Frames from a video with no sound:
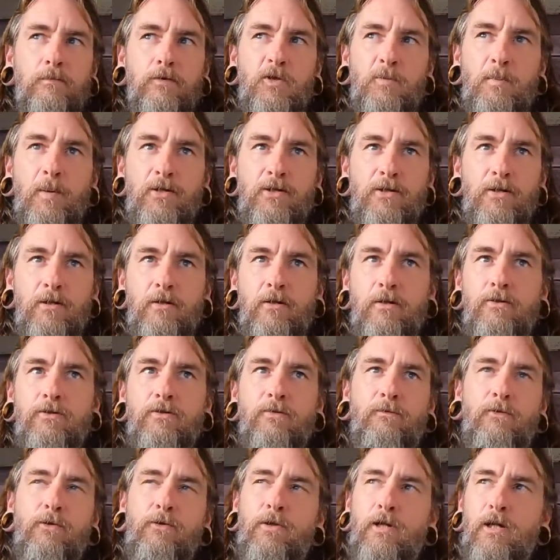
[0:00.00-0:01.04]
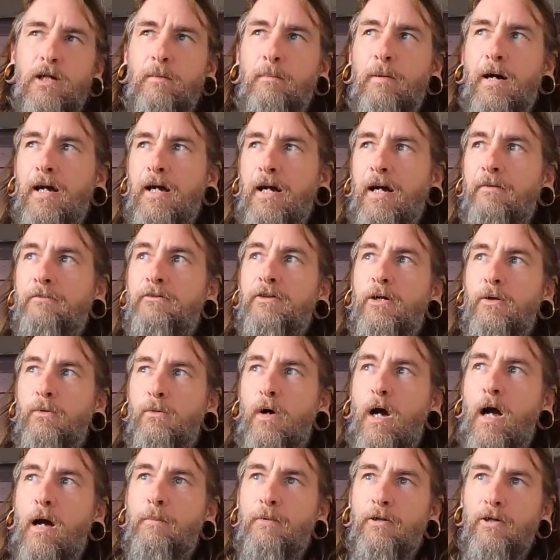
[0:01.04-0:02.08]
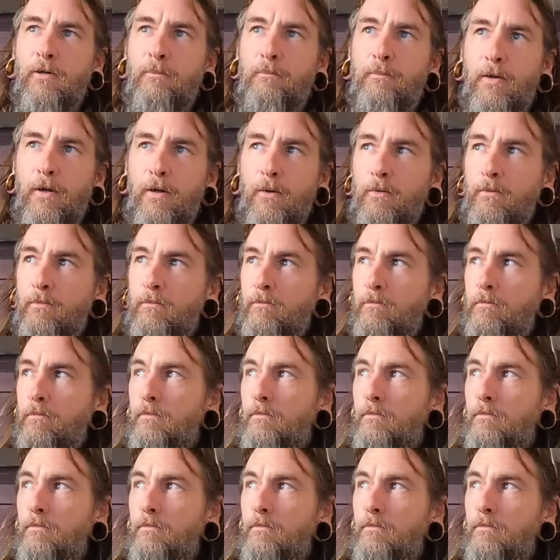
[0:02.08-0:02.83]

Especially because if you think about it, if they're robbing your boat,